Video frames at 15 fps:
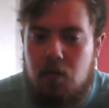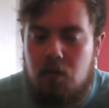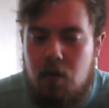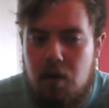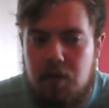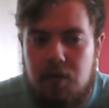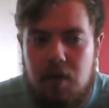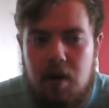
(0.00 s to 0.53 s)

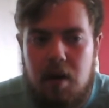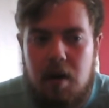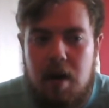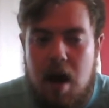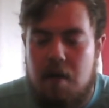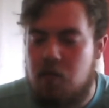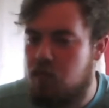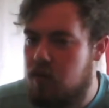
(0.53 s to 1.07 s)
Ruff
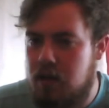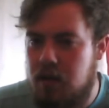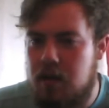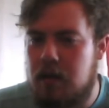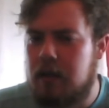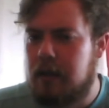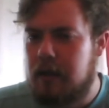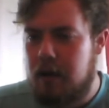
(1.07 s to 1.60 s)
have a really,
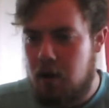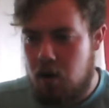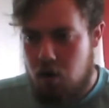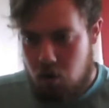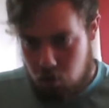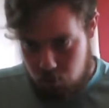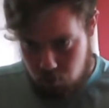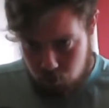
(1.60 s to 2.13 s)

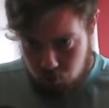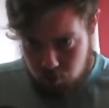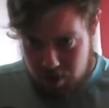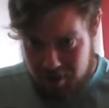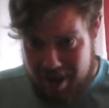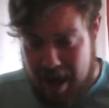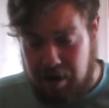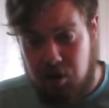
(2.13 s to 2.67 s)

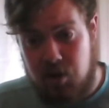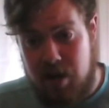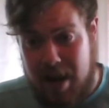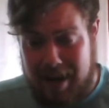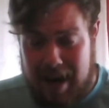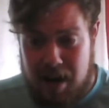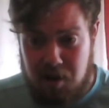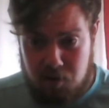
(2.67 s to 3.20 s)
really
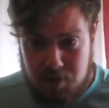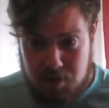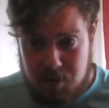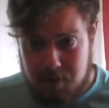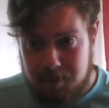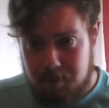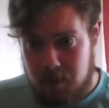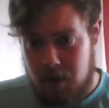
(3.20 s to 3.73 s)
energetic entrance.